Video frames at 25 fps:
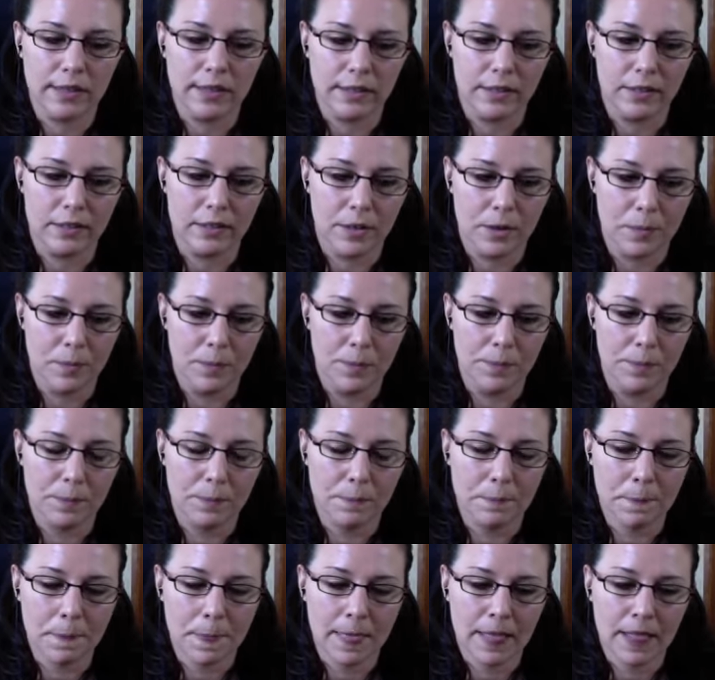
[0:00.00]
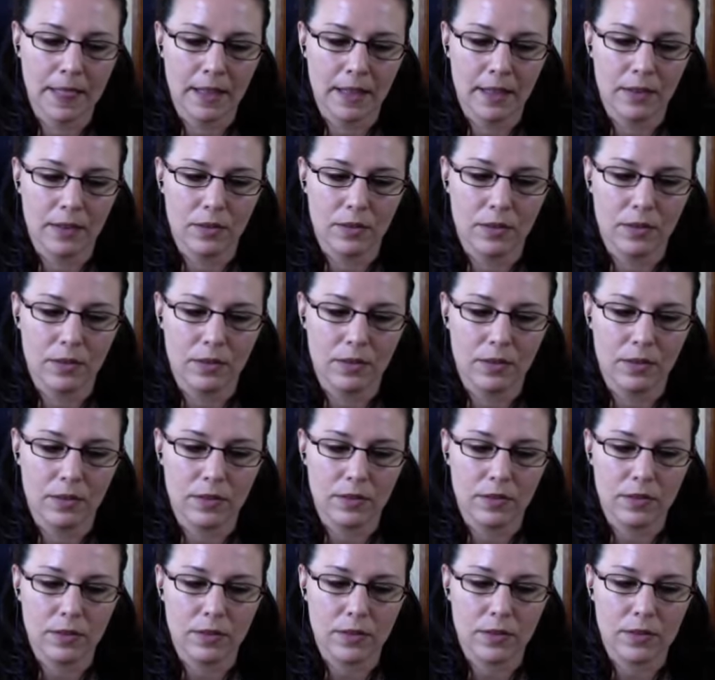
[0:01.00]
And
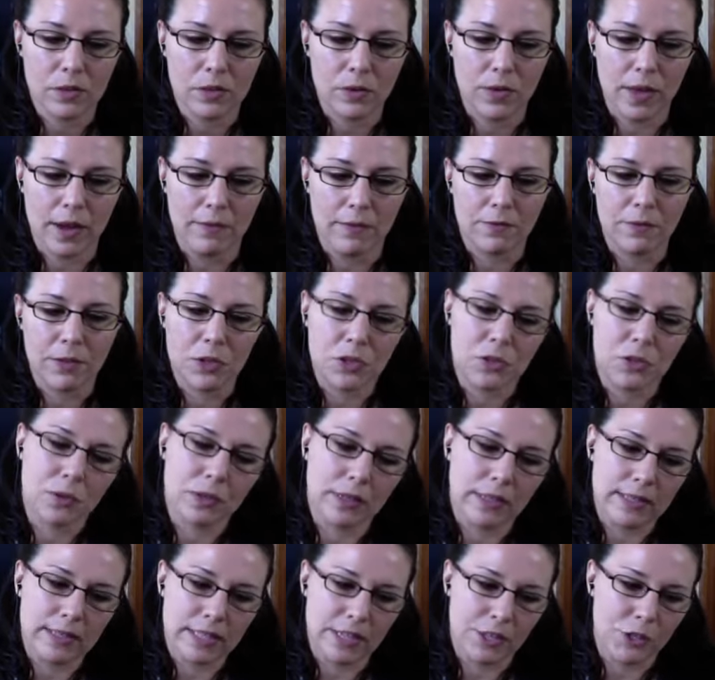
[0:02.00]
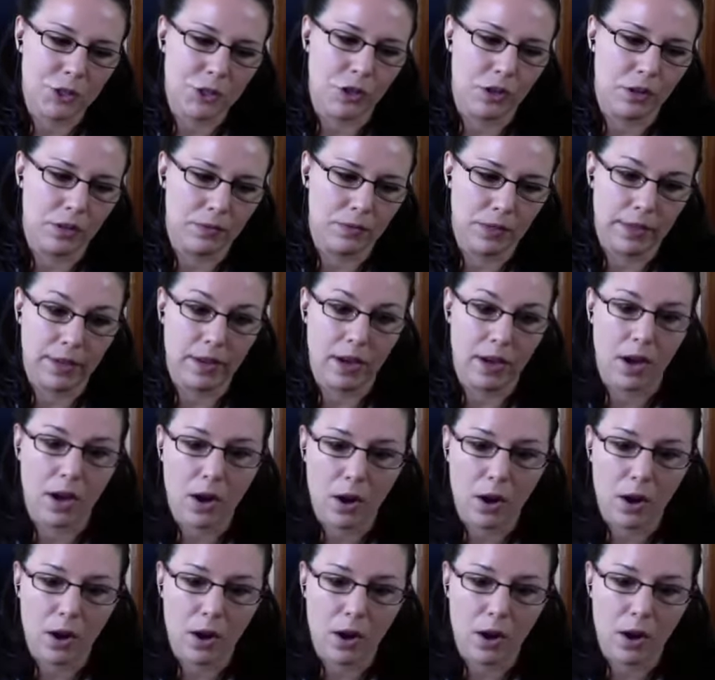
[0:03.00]
so that first realization of like,